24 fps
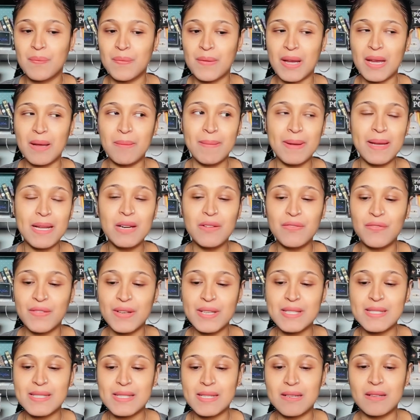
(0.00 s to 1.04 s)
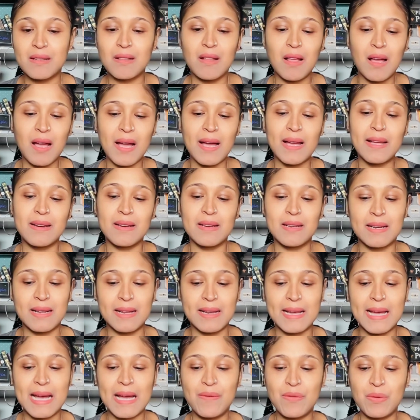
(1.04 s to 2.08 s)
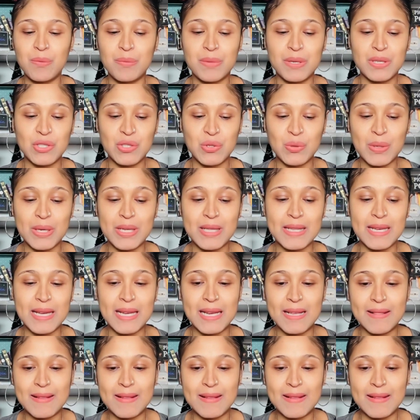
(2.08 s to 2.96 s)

I manifested a lot, and I haven't been doing that,